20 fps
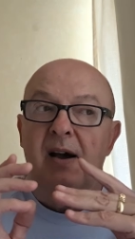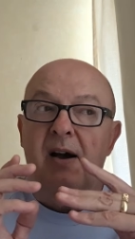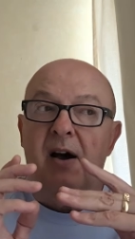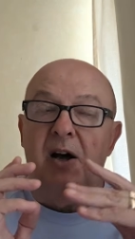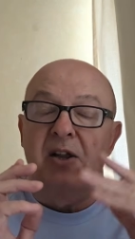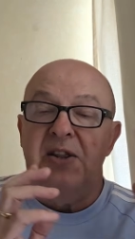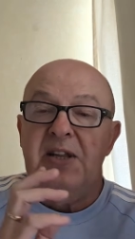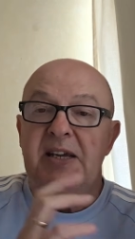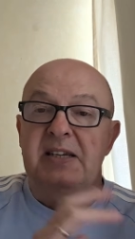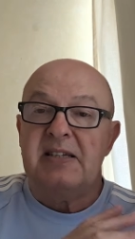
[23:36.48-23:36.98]

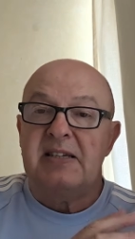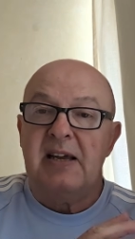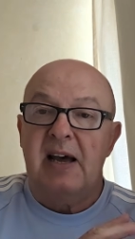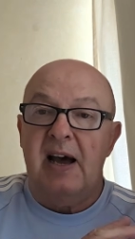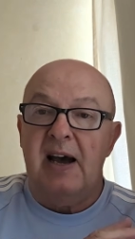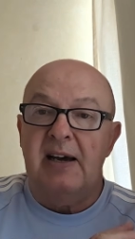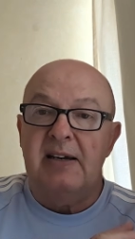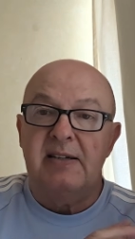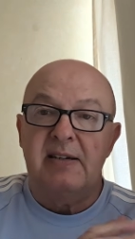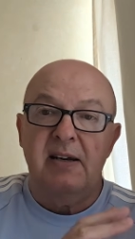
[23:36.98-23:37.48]
On this
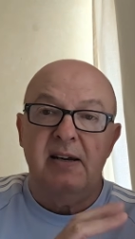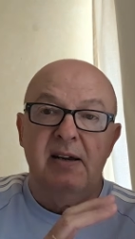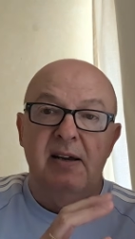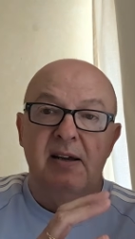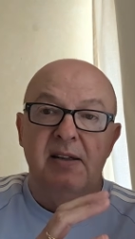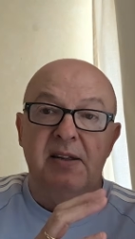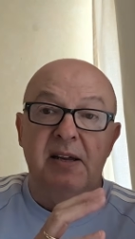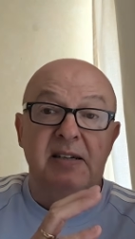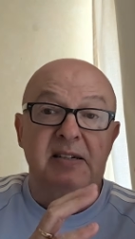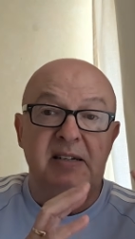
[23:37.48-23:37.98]
side,
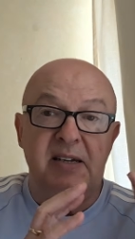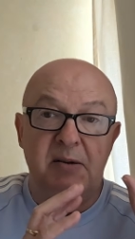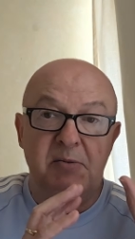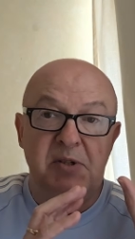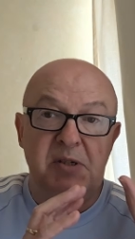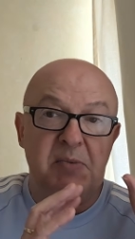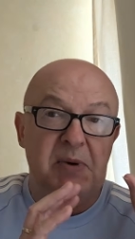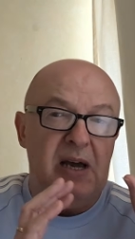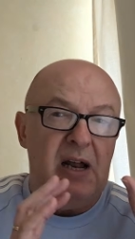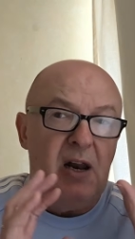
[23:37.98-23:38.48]
there
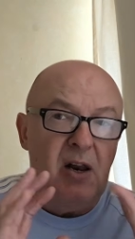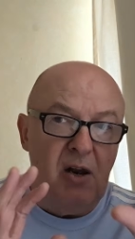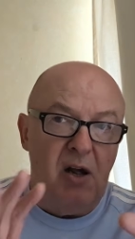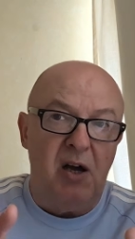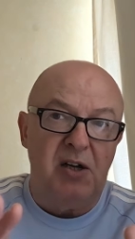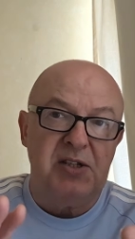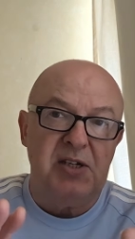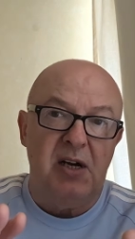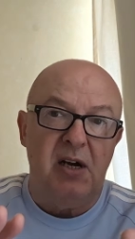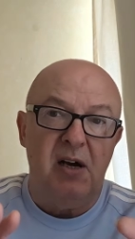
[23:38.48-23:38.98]
seems to be a
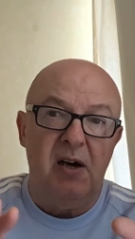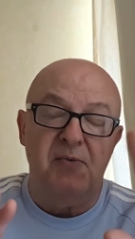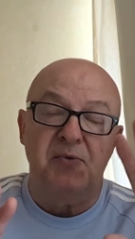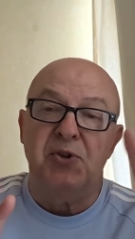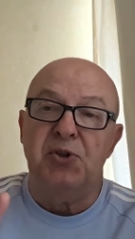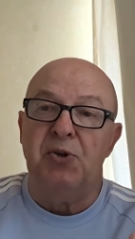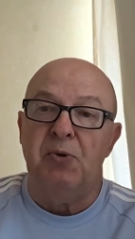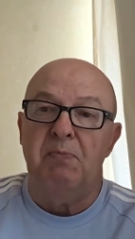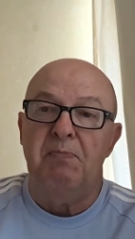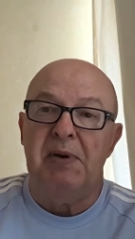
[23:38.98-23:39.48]
lot of
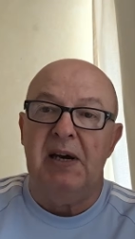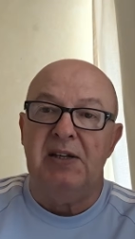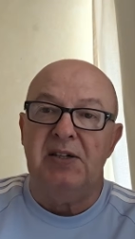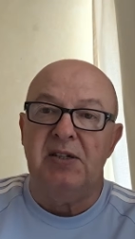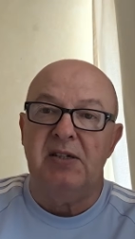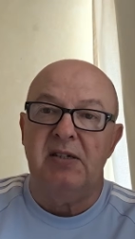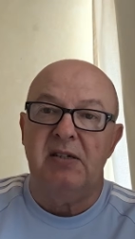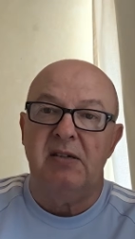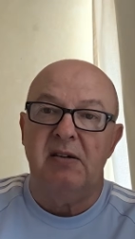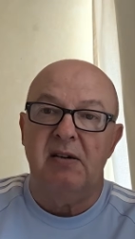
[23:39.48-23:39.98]

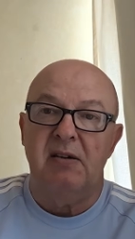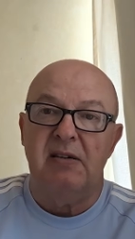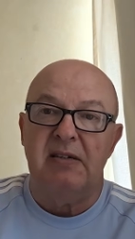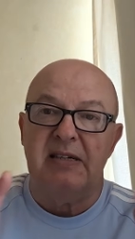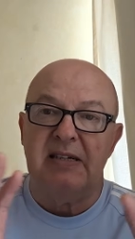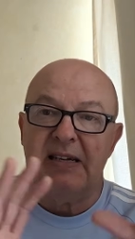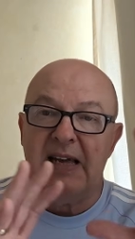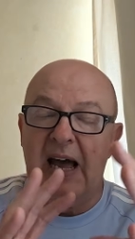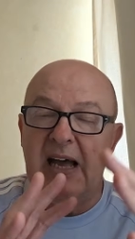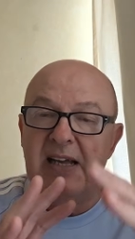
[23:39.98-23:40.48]
sunbeds
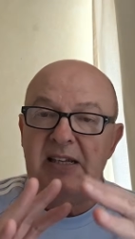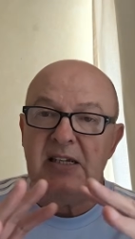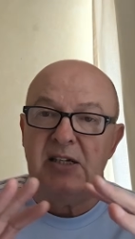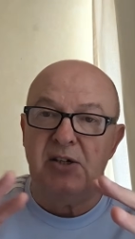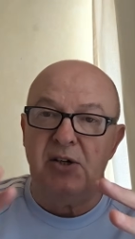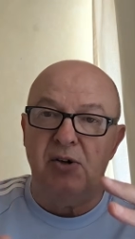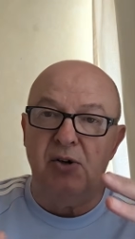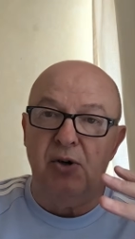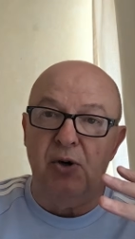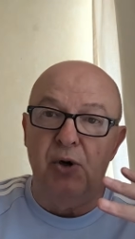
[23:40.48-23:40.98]
scattered
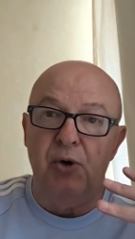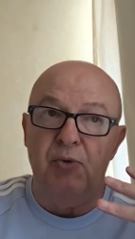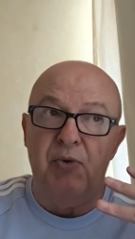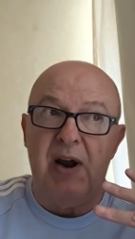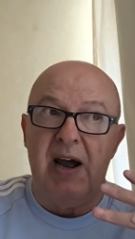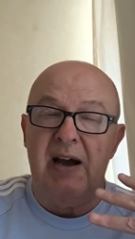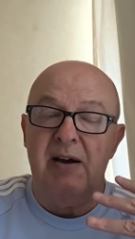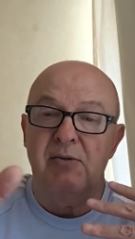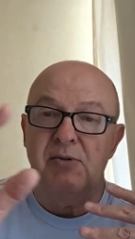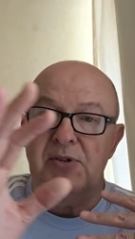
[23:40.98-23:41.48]
all
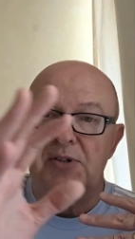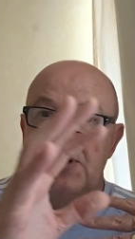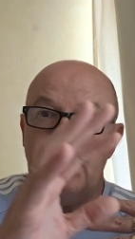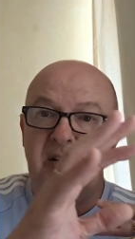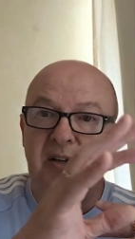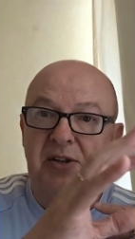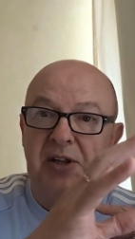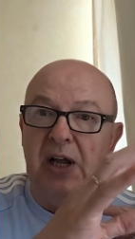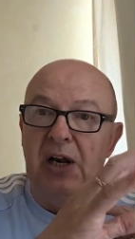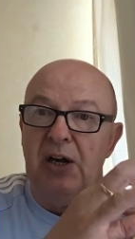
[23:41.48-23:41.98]
around
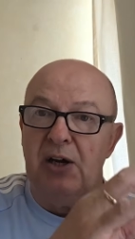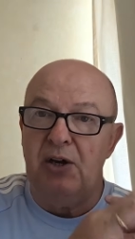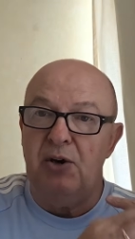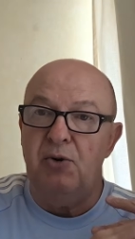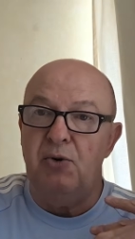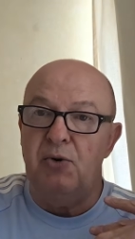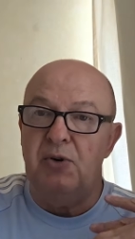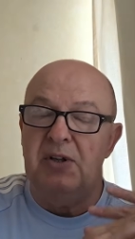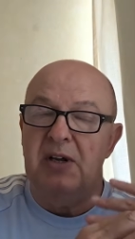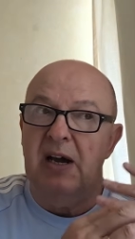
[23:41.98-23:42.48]
the
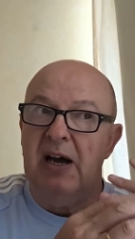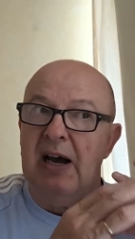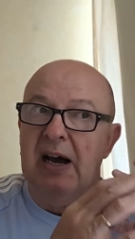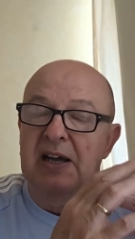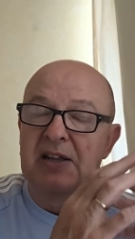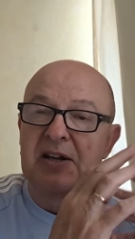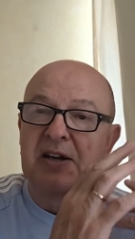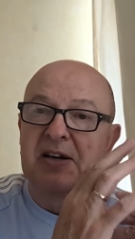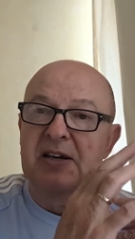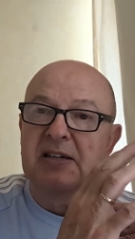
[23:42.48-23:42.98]
lagoon,
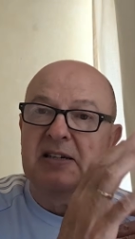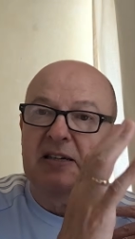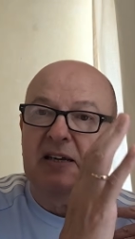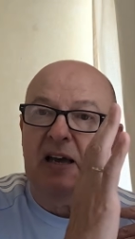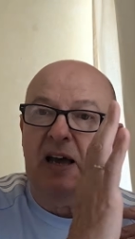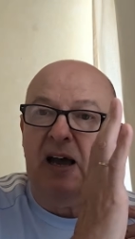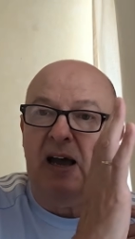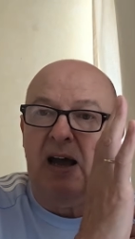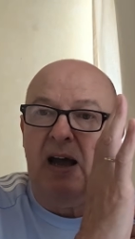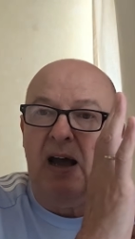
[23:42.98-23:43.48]
and there is,
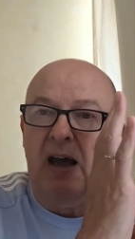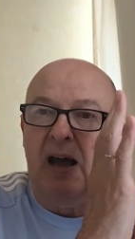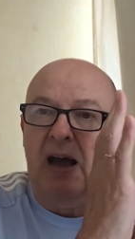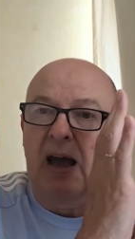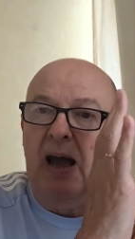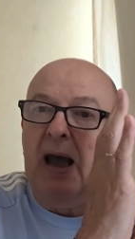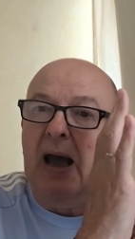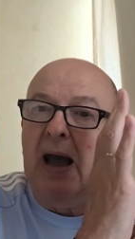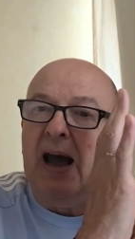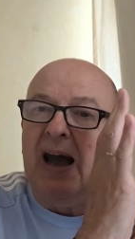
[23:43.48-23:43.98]

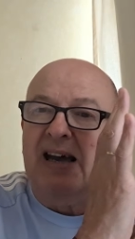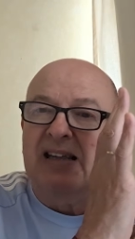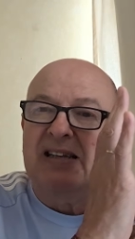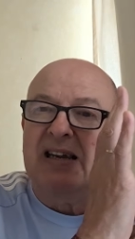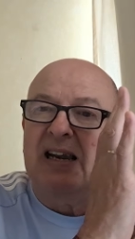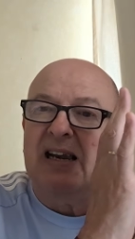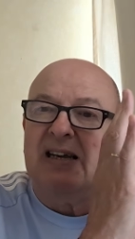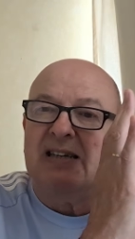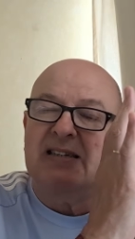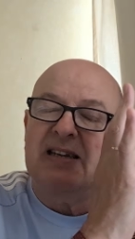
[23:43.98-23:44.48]
I'd
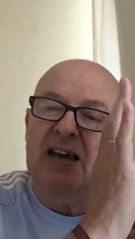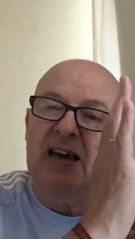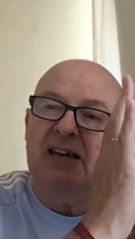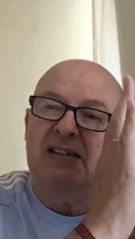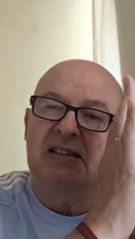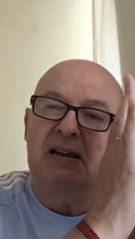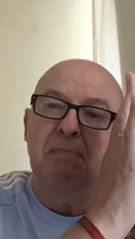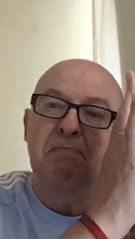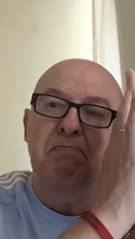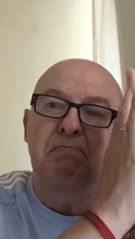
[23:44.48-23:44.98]
class it
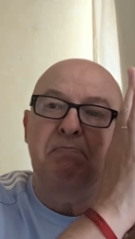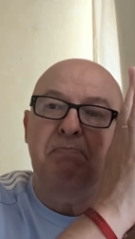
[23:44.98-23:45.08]
as a